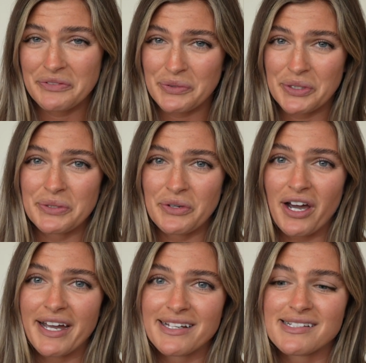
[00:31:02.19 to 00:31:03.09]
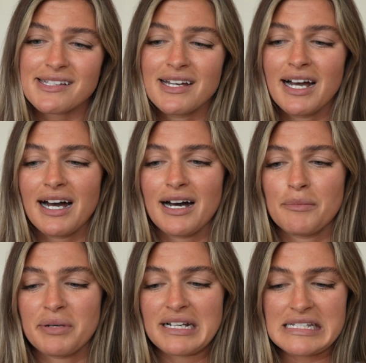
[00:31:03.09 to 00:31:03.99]
for you guys.
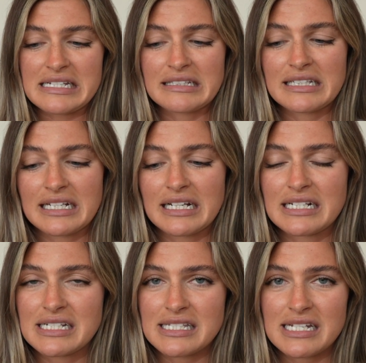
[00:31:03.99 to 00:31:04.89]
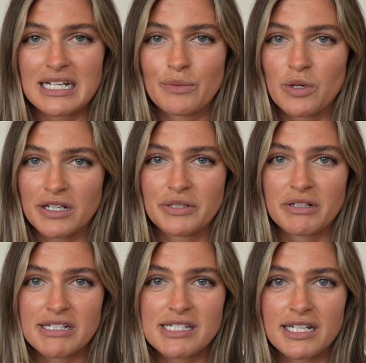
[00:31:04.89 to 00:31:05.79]
But until then, I want you
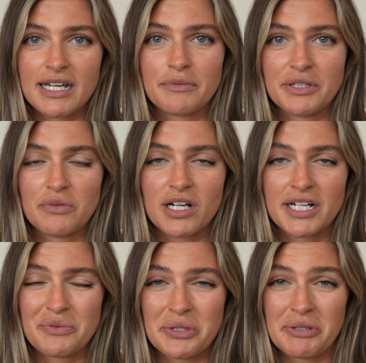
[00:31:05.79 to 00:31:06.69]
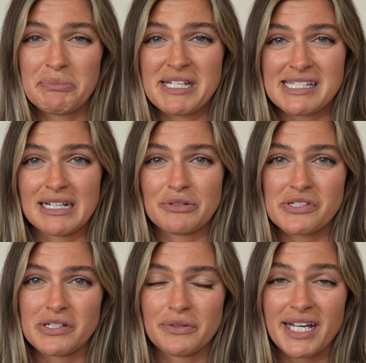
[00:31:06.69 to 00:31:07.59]
guys to get what you want. I don't want you to miss out.
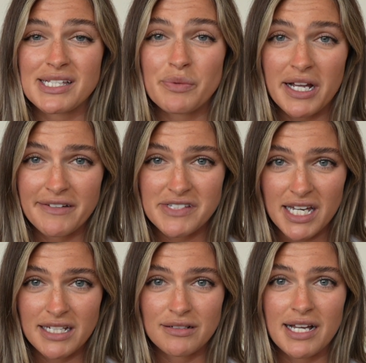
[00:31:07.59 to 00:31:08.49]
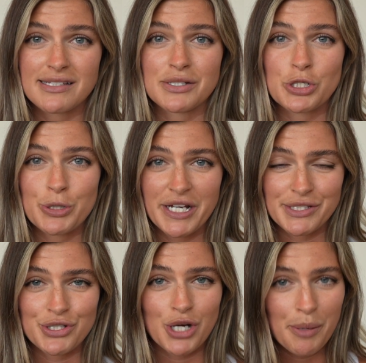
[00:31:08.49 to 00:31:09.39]
So that's what I've done as
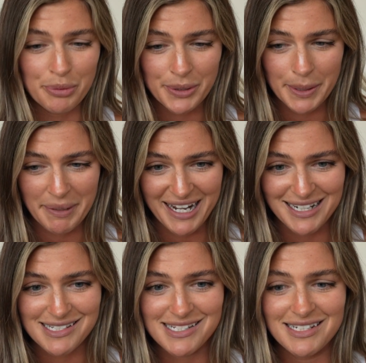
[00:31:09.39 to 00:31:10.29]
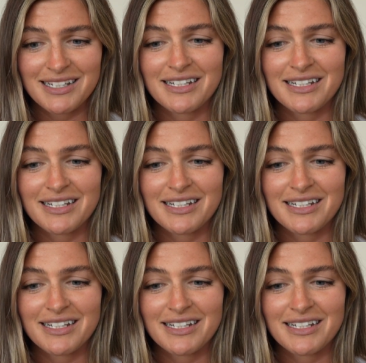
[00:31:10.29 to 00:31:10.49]
a shopper in the past.